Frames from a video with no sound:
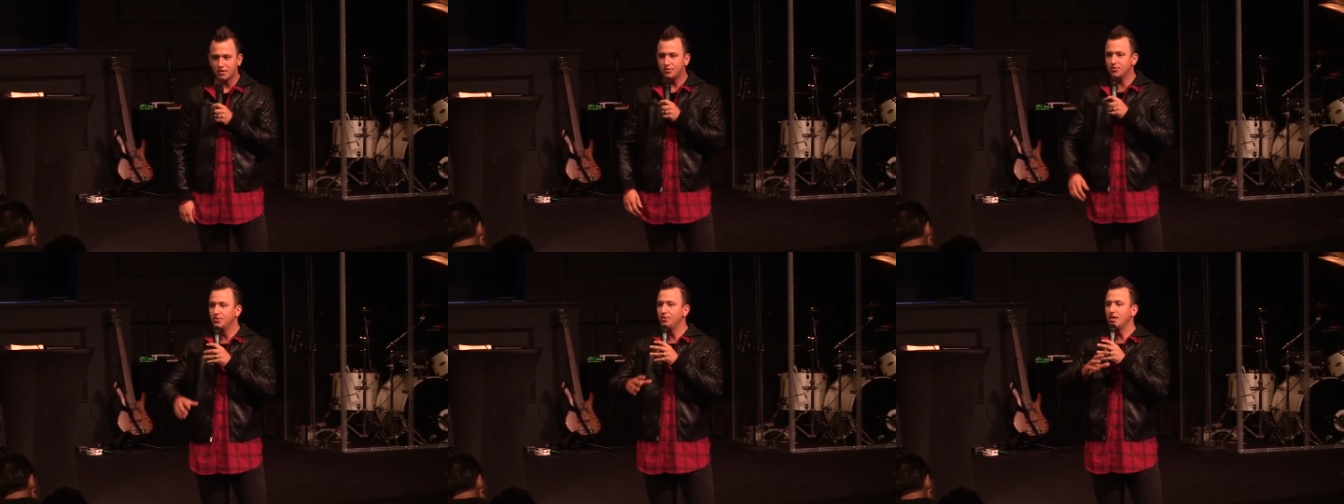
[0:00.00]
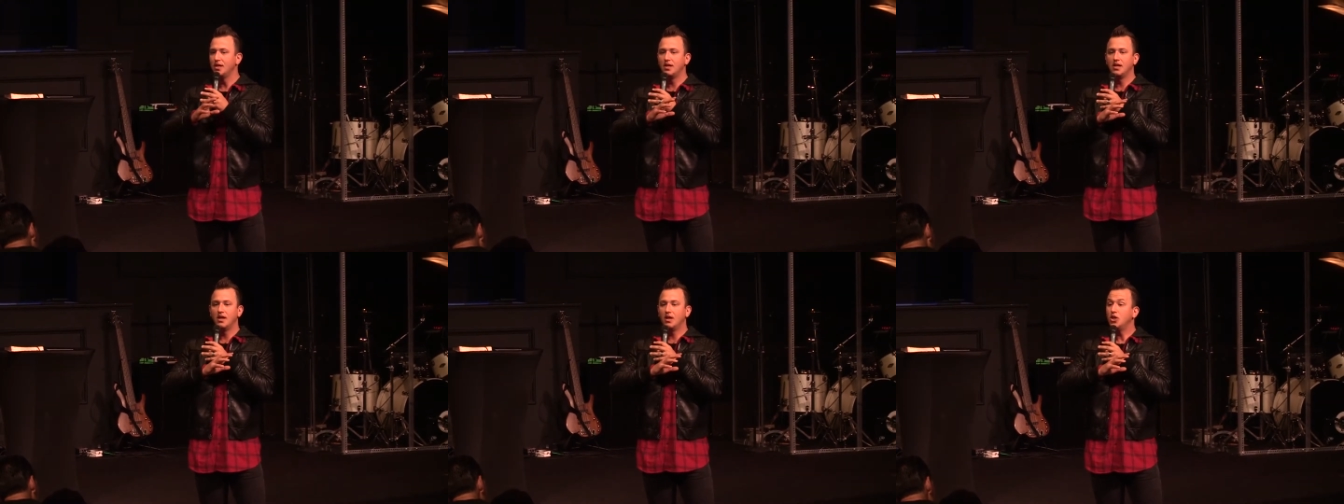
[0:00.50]
through.
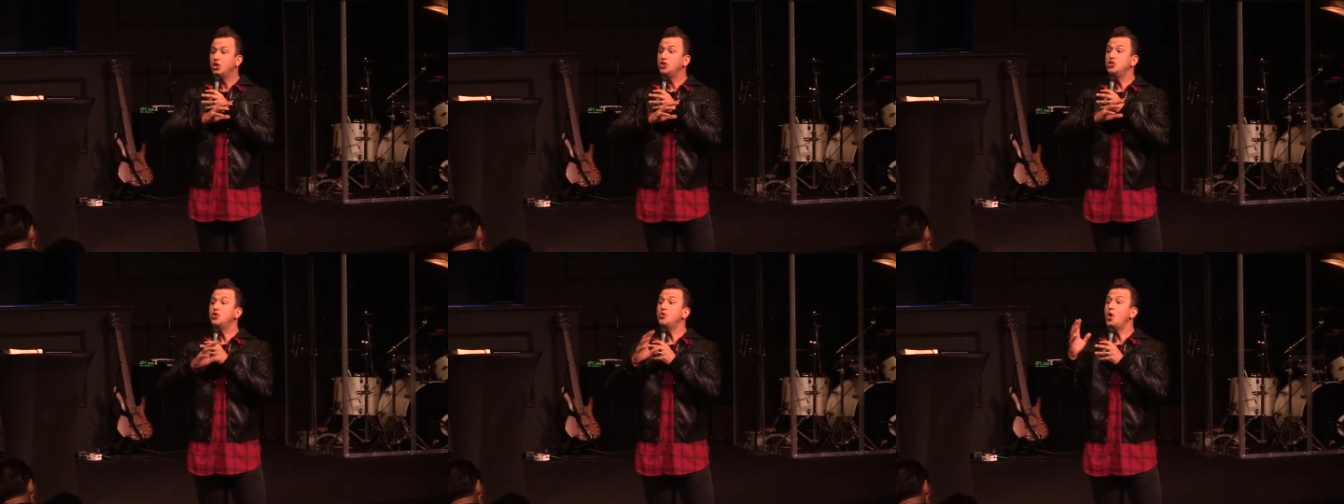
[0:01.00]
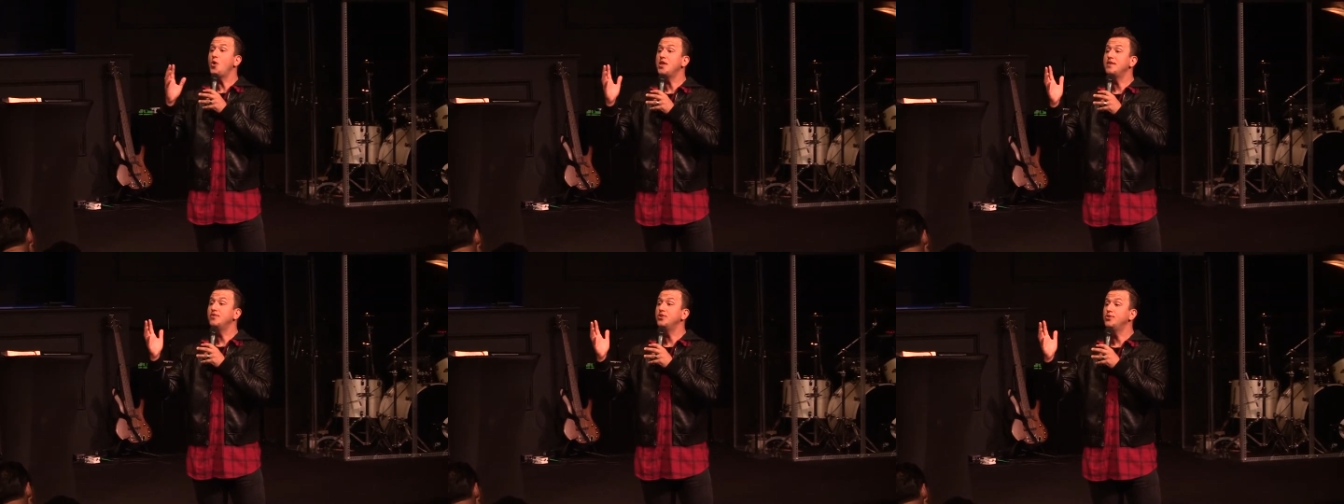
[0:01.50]
You don't
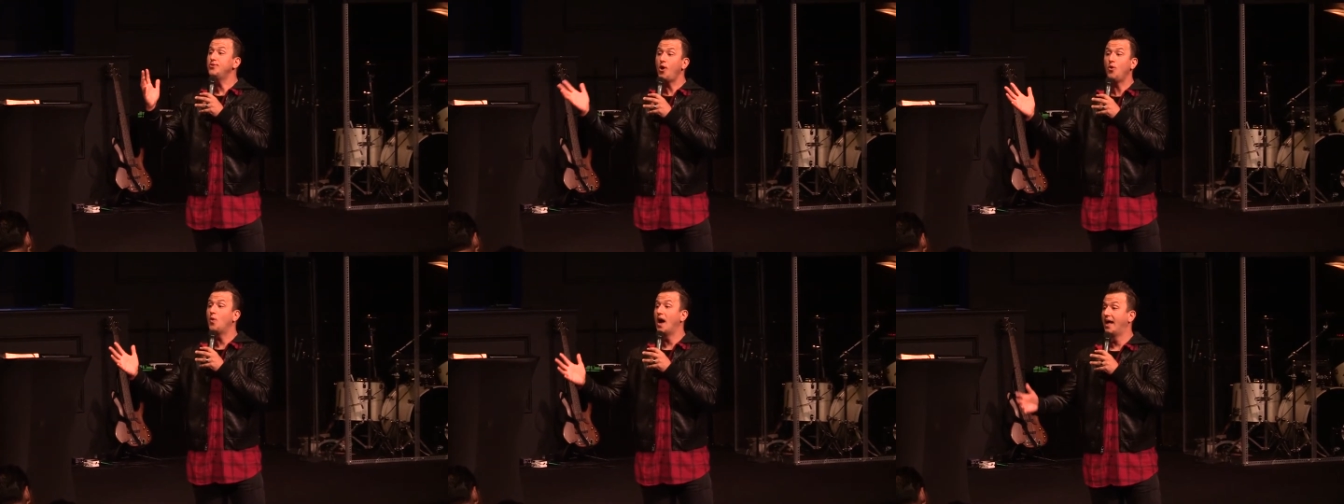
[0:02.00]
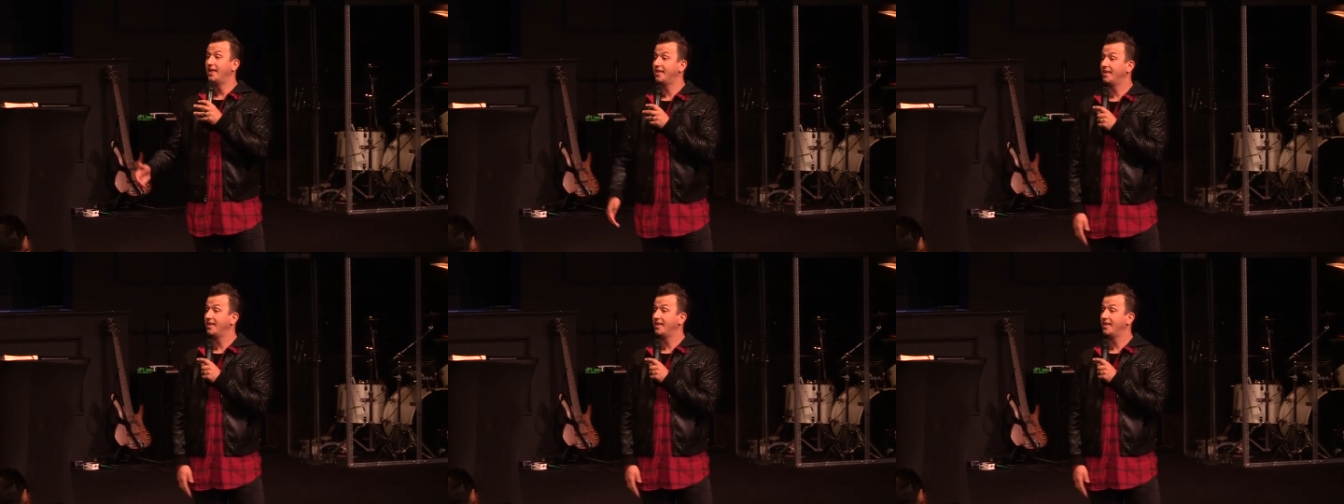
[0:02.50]
even know what.